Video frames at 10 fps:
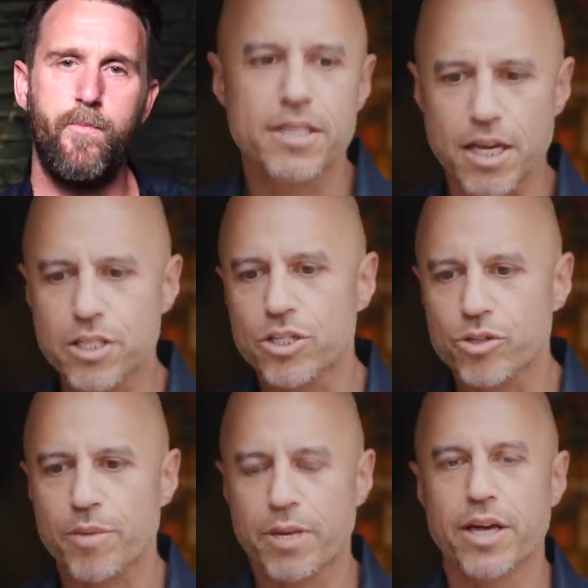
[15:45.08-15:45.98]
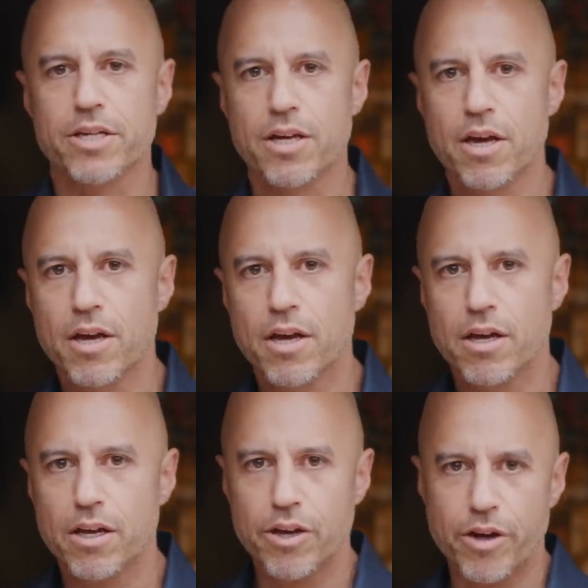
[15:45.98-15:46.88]
It's interesting because,
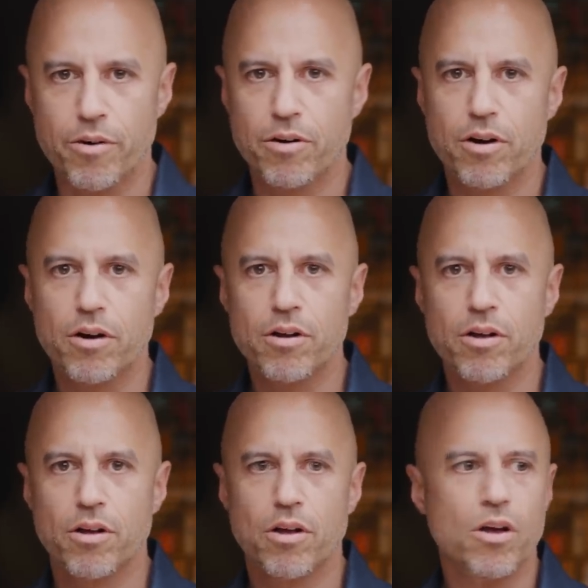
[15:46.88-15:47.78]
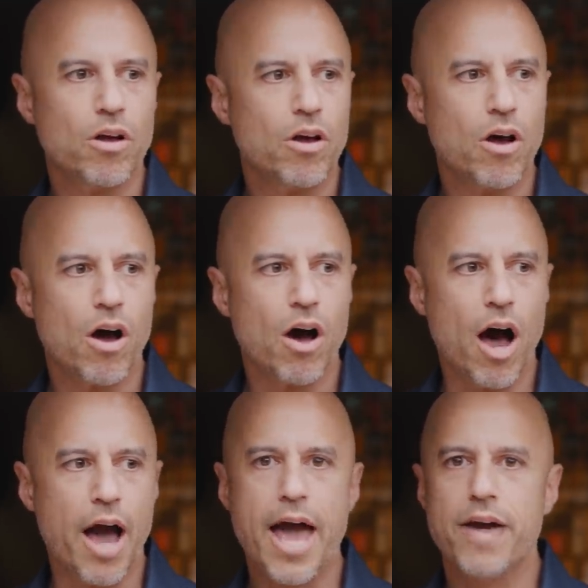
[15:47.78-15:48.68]
you know,
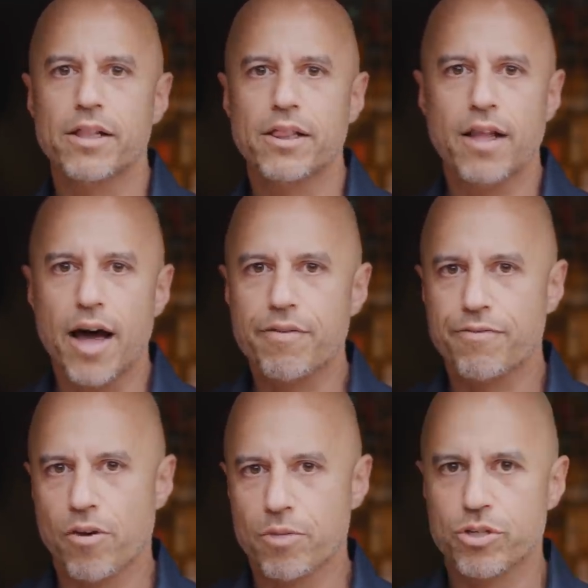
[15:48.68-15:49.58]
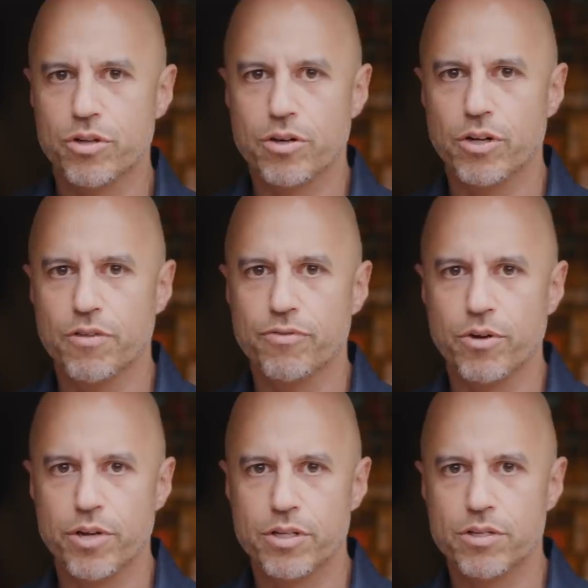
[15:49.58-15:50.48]
I had a lot of pharmaceutical
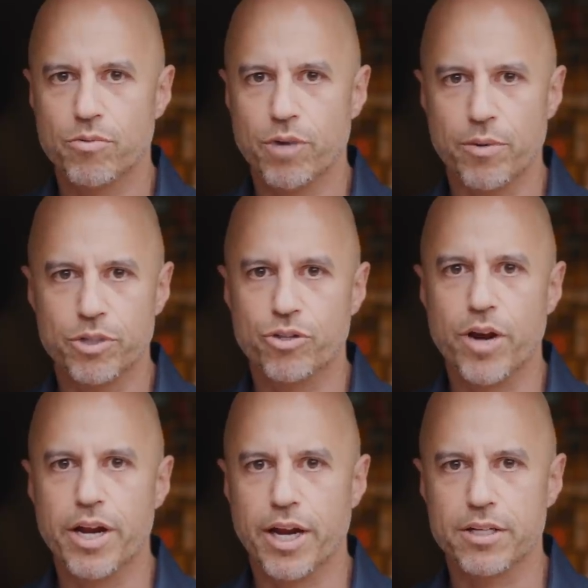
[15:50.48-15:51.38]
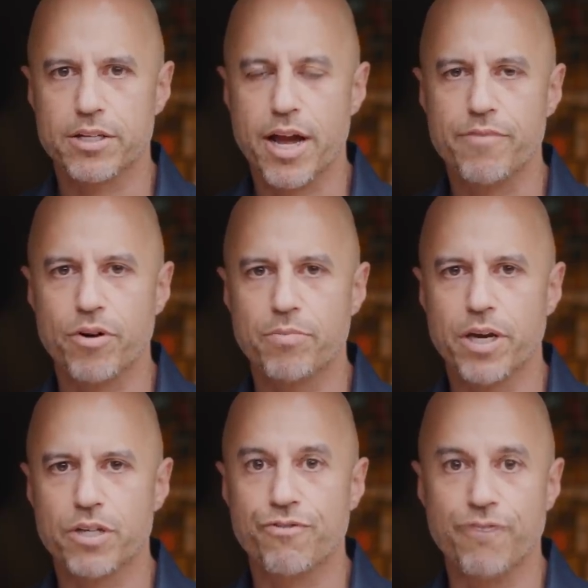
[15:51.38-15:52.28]
influence when I was training at Stanford
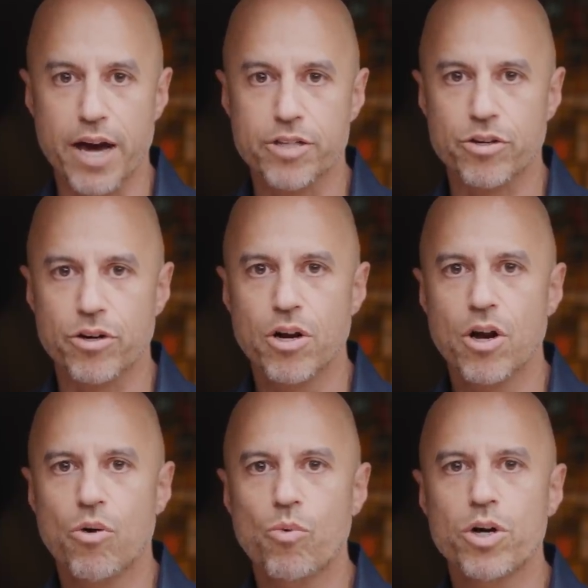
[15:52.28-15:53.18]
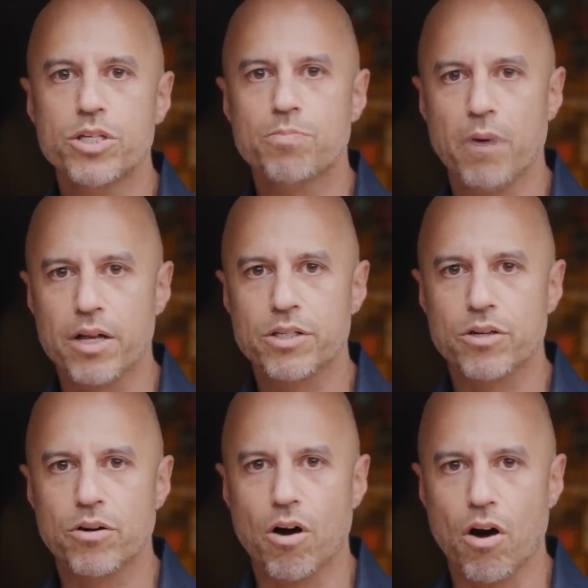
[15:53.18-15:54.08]
because Pfizer would
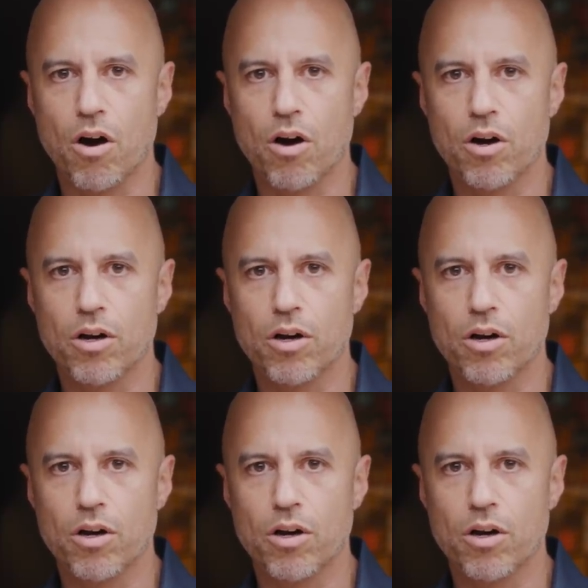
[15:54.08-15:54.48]
sponsor our